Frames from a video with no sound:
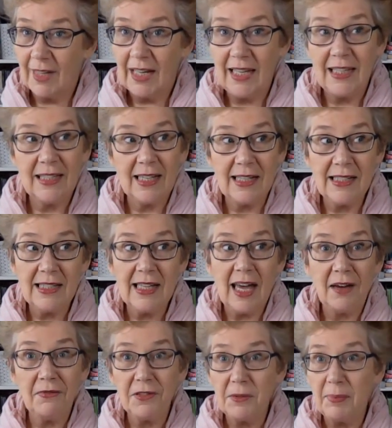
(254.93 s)
It doesn't
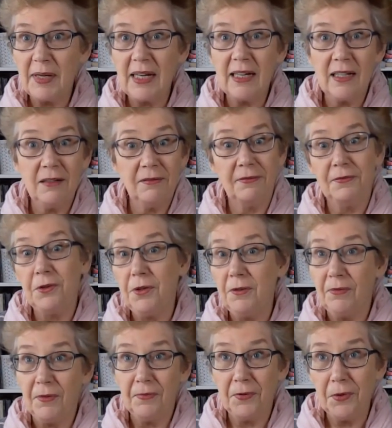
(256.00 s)
have to be food
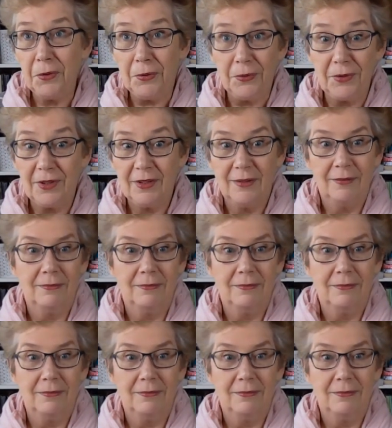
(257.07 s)
for food.